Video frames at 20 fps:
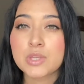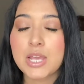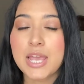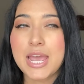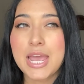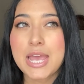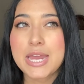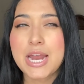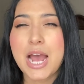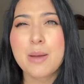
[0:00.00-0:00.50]

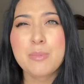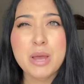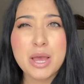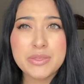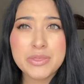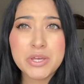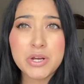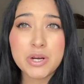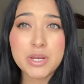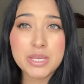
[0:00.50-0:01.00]
and I'm
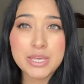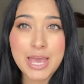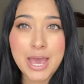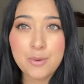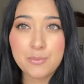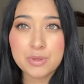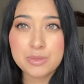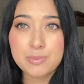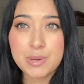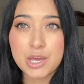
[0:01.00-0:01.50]
not there
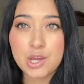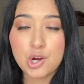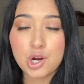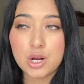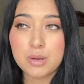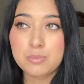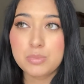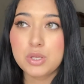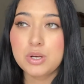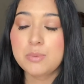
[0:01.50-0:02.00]
yet with my
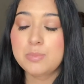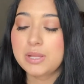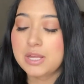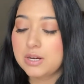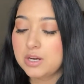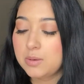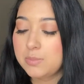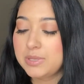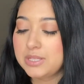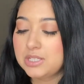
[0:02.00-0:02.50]
current beauty
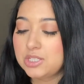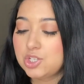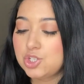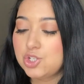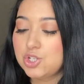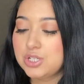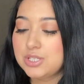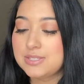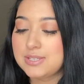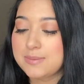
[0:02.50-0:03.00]
blender, but this is
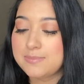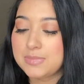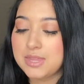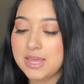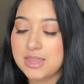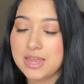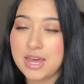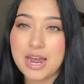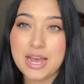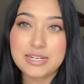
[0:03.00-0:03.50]
just
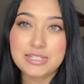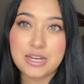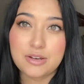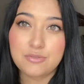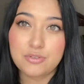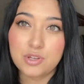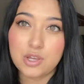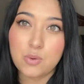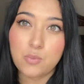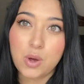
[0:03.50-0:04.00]
something that I
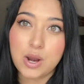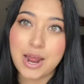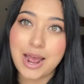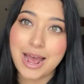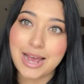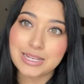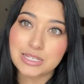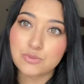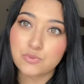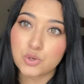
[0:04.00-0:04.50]
definitely want to
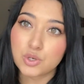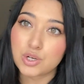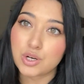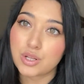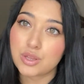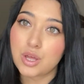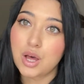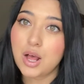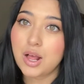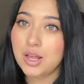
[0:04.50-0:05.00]
ask for
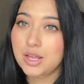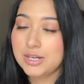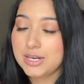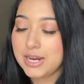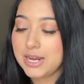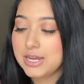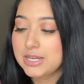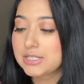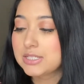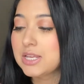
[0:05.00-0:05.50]
during the
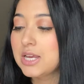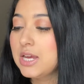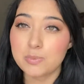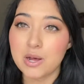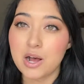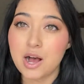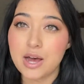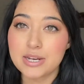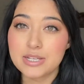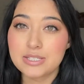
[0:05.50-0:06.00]
holidays.
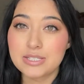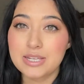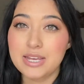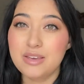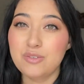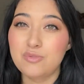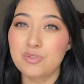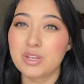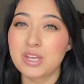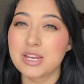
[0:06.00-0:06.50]
But honestly,
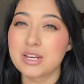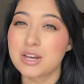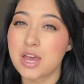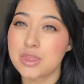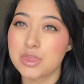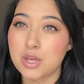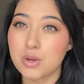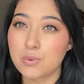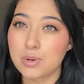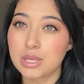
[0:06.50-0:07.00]
I feel like
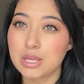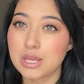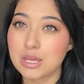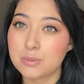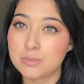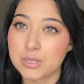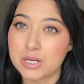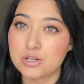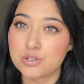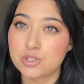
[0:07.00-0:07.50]
nothing really
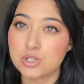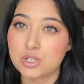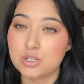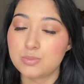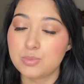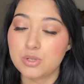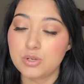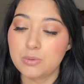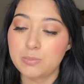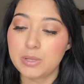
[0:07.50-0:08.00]
compares to the
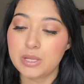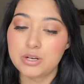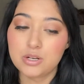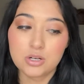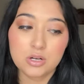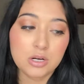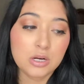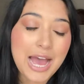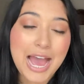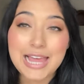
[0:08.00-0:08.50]
beauty
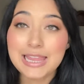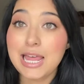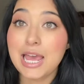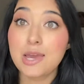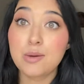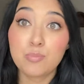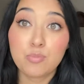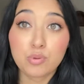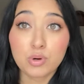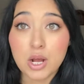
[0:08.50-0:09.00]
blender. I
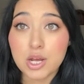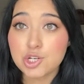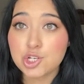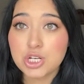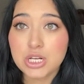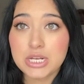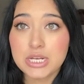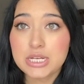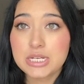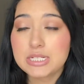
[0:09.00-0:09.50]
like
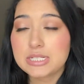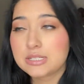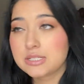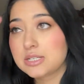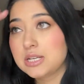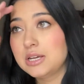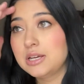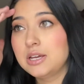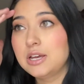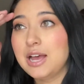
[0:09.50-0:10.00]

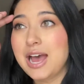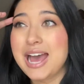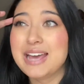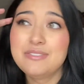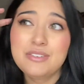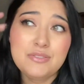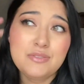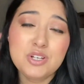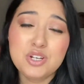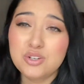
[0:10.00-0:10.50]
brushes. I've
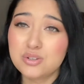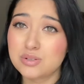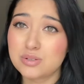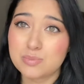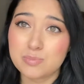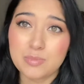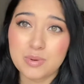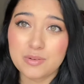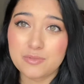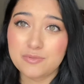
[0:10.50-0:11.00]
even used
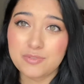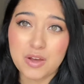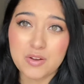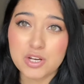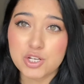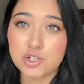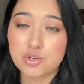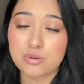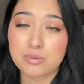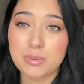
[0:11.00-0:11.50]

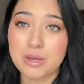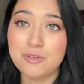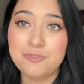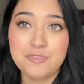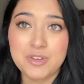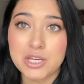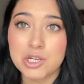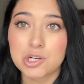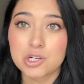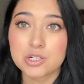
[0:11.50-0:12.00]
foundation with my
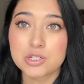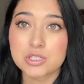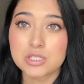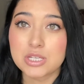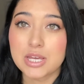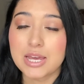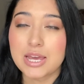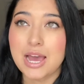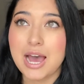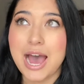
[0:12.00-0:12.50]
fingers.
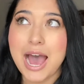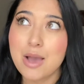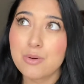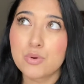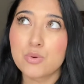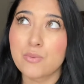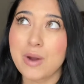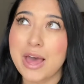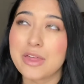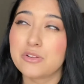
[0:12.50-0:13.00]
Like I
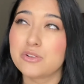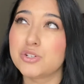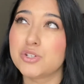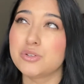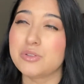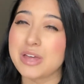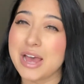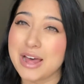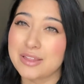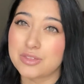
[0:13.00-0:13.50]
would rather
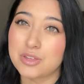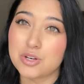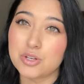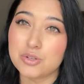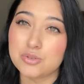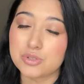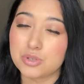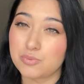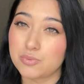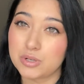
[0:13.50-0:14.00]
do that than
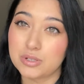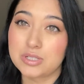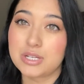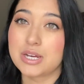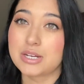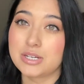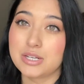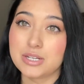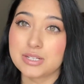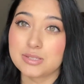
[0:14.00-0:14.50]
use the Real
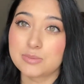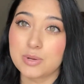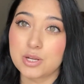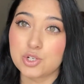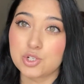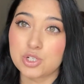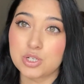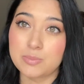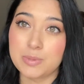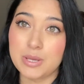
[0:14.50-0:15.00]
Technique
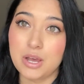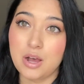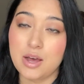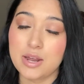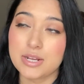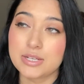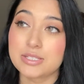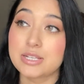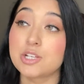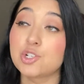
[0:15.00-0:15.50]
sponge, to be
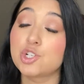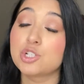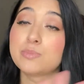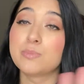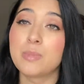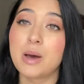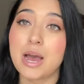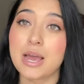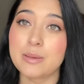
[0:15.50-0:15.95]
honest. That's just my